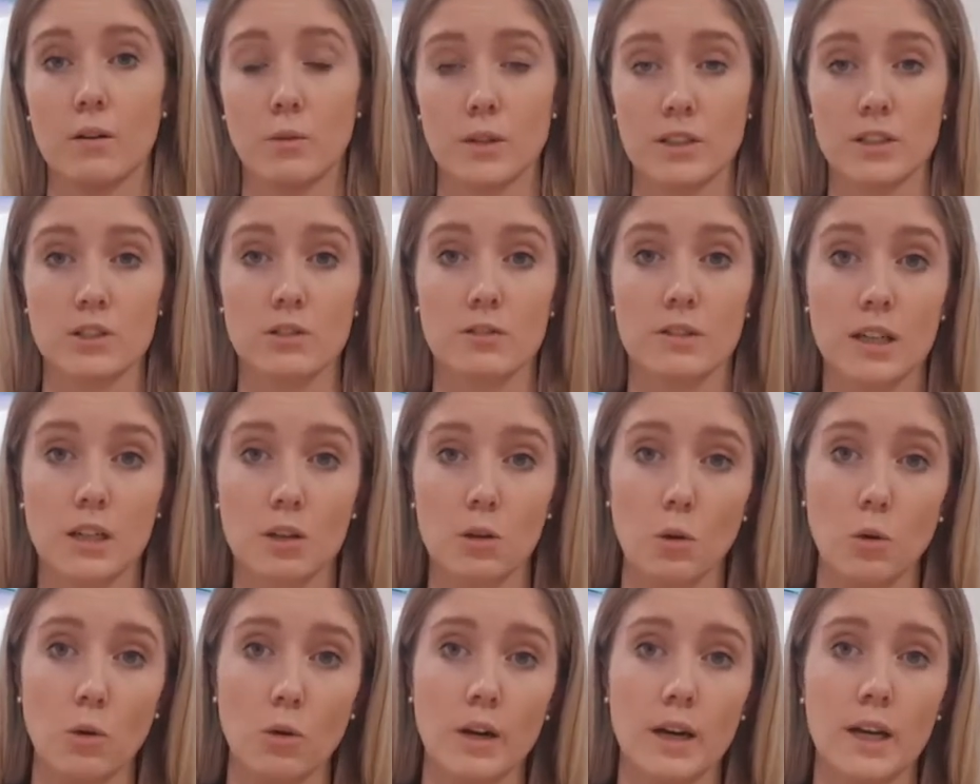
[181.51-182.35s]
once you're in
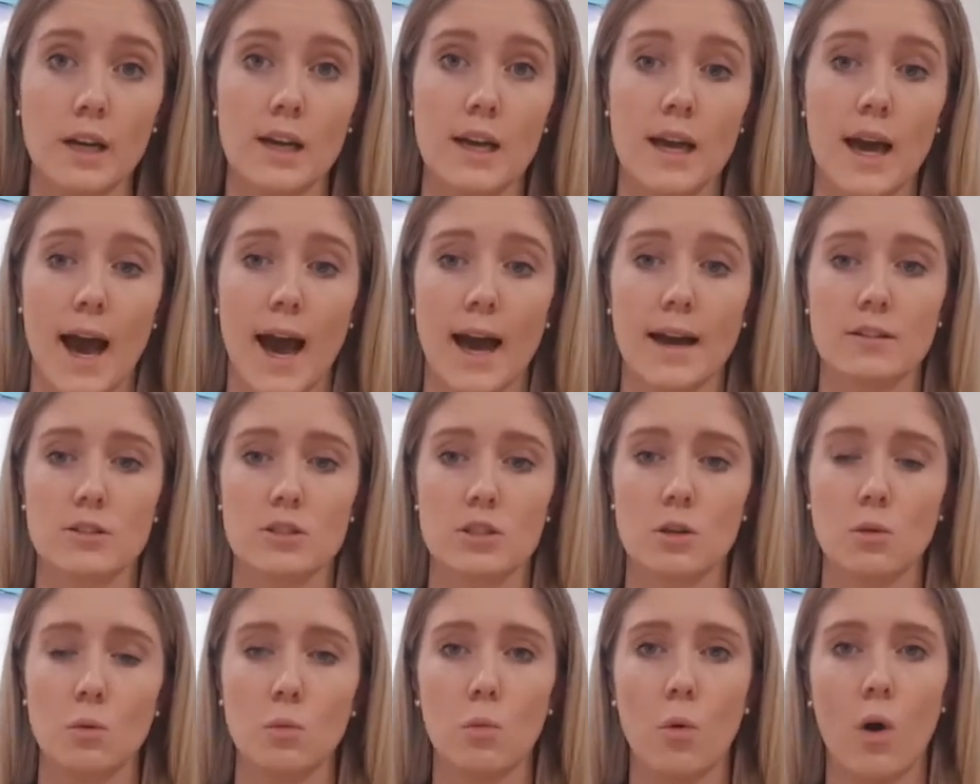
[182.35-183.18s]
court as
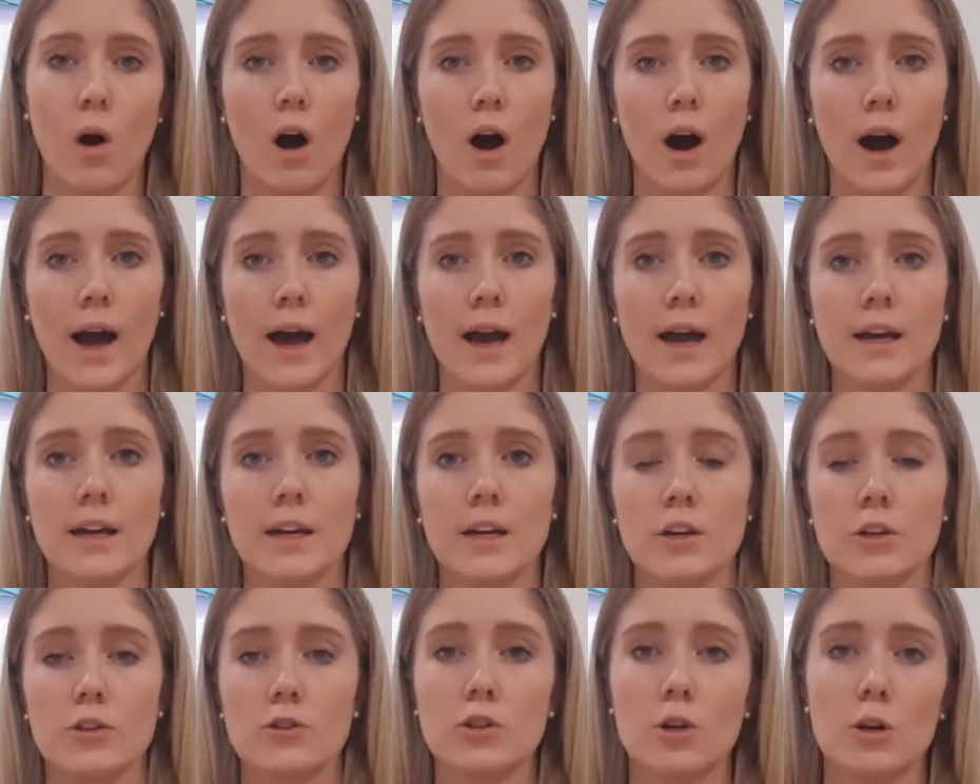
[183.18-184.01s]
to why
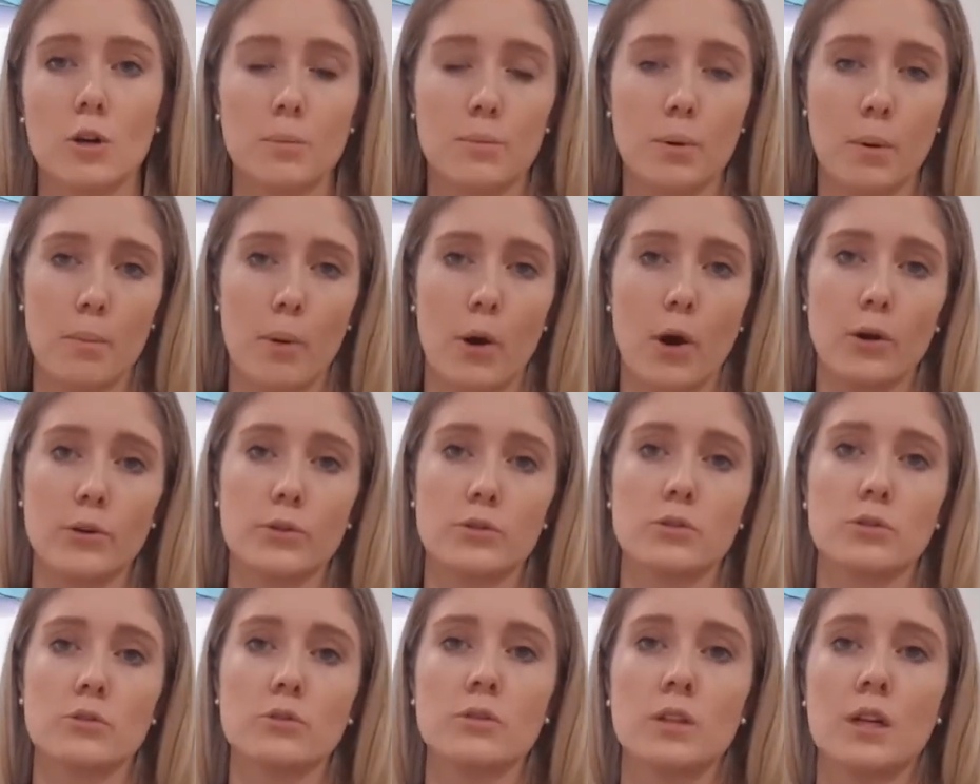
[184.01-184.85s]
your
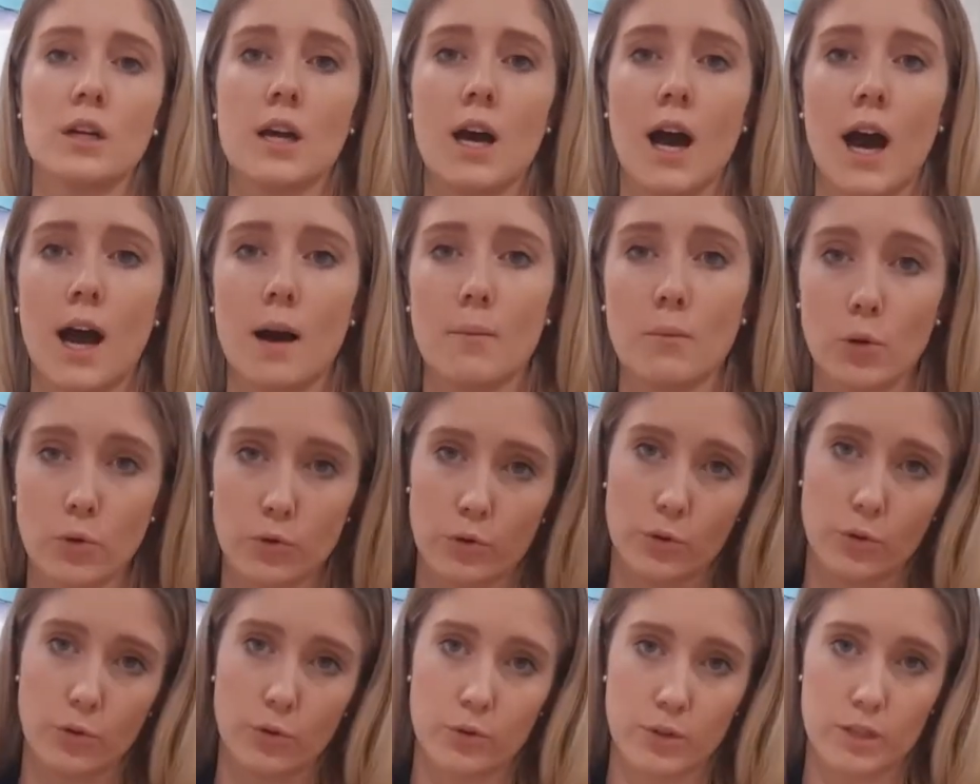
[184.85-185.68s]
proposal or
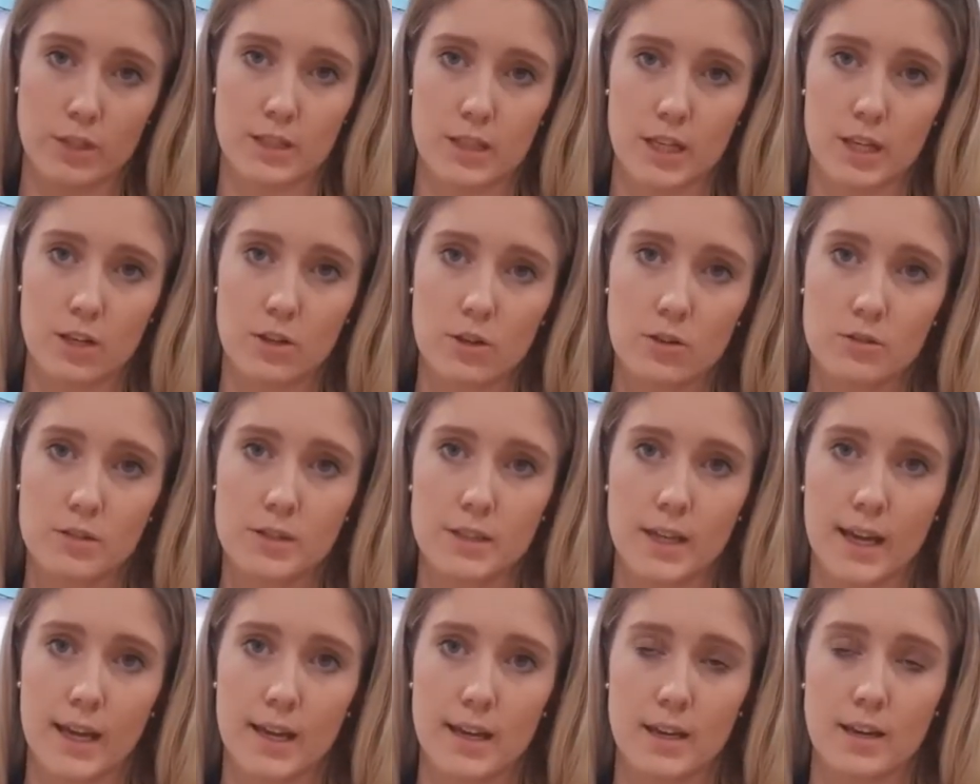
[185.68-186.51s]
the orders that you
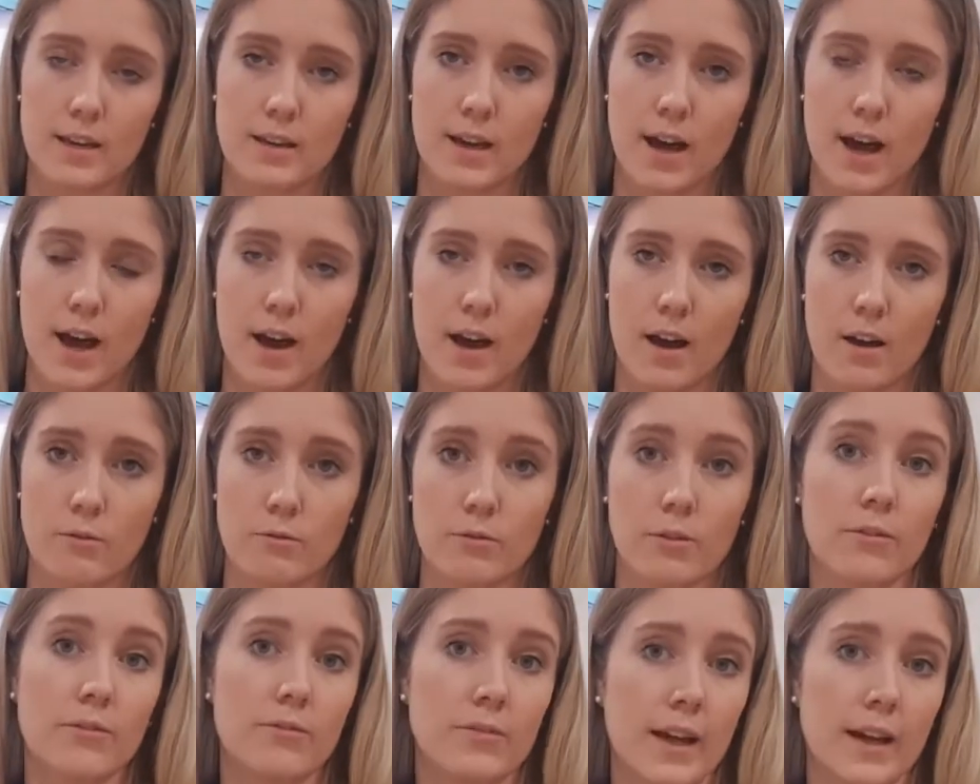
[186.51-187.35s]
seek
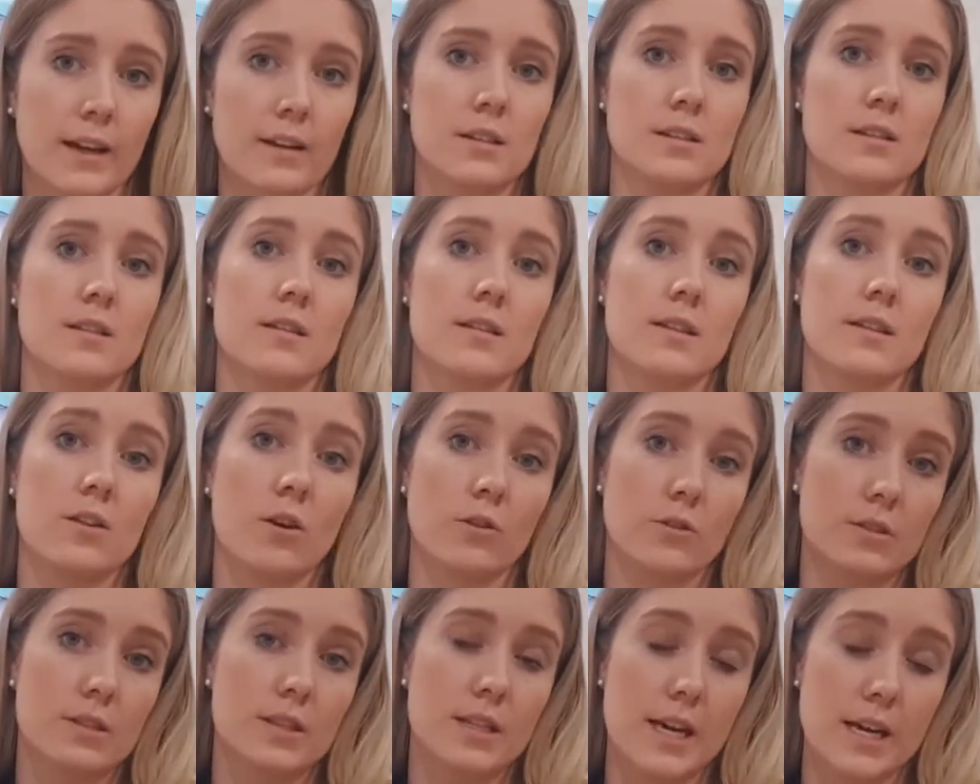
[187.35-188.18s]
reflects
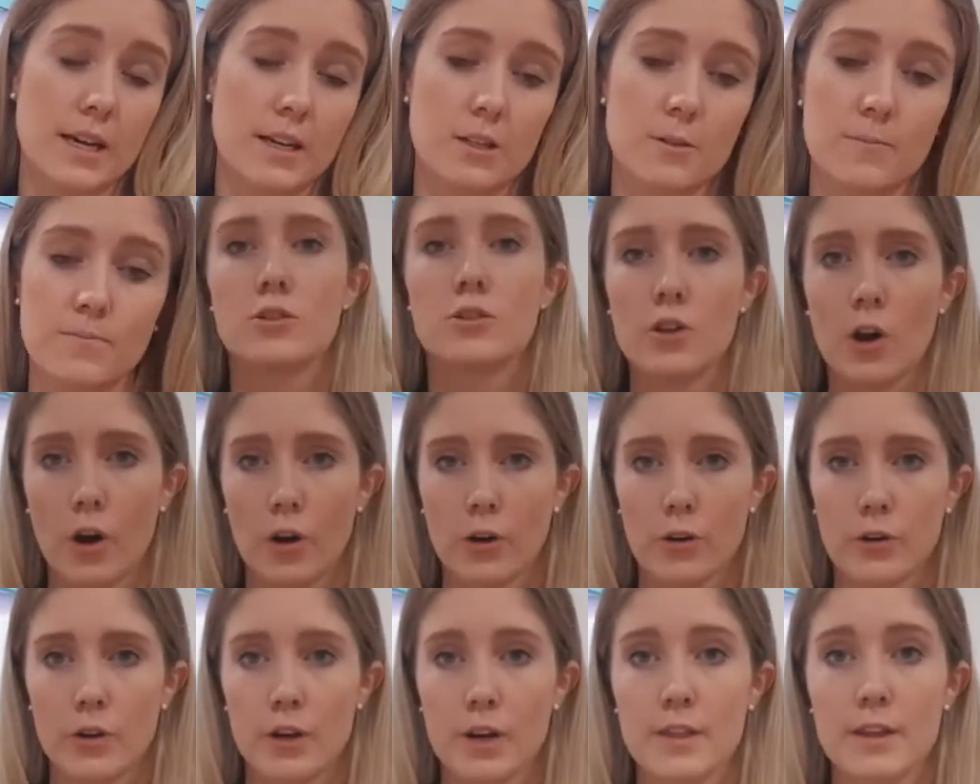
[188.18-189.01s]
those things.
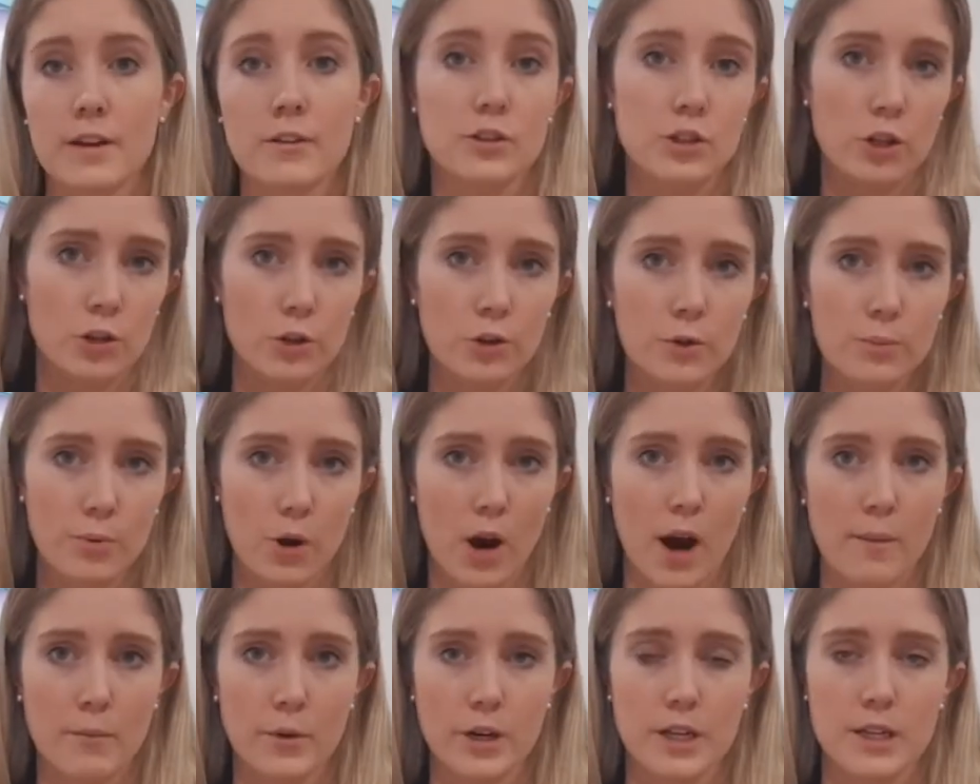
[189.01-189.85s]
So there are two
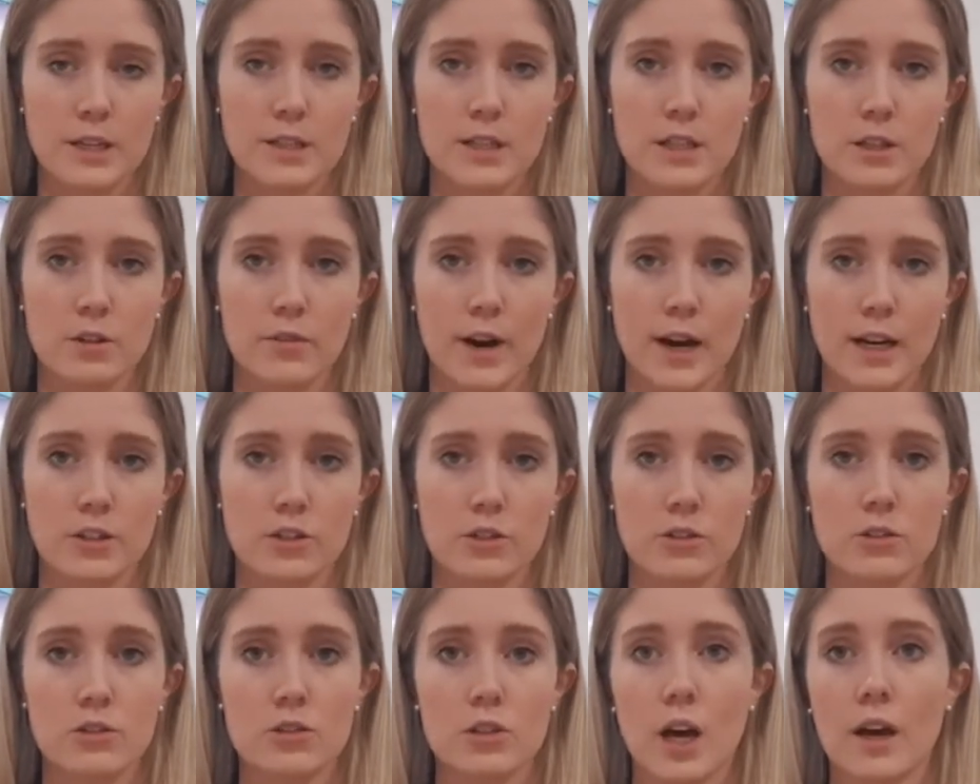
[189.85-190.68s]
primary
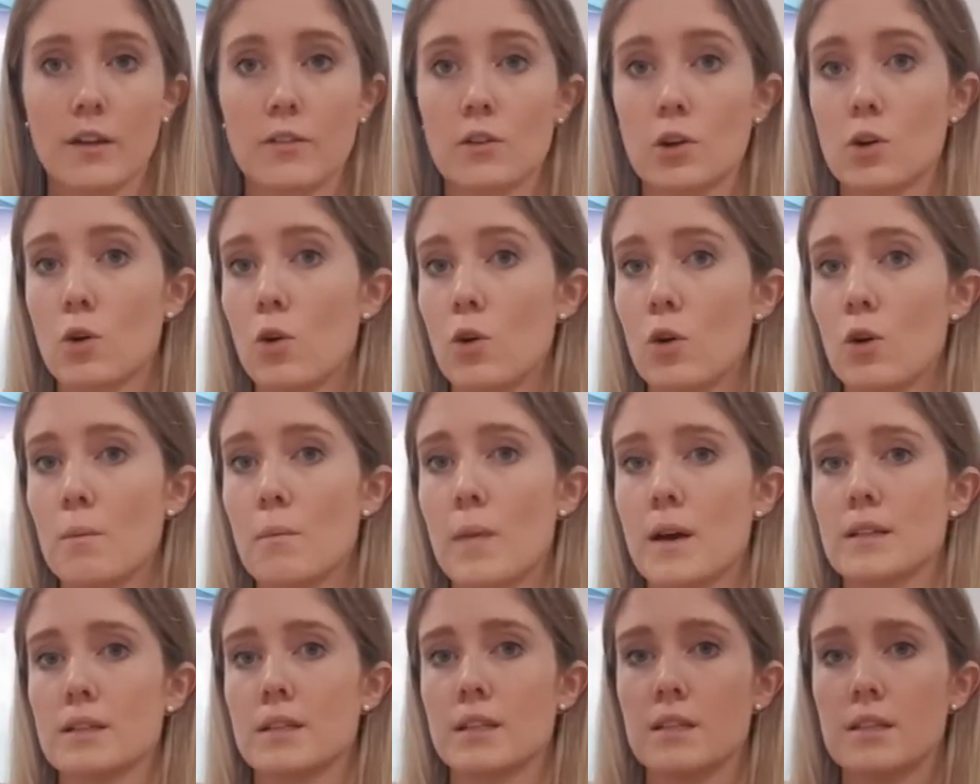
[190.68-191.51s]
considerations that the court
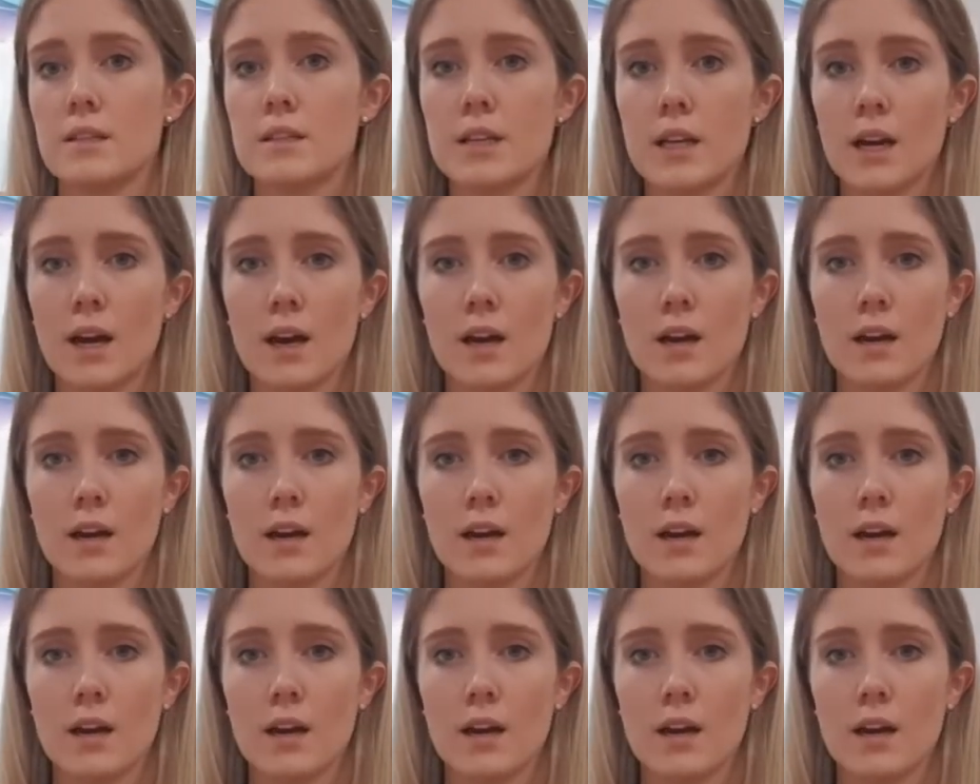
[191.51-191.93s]
must consider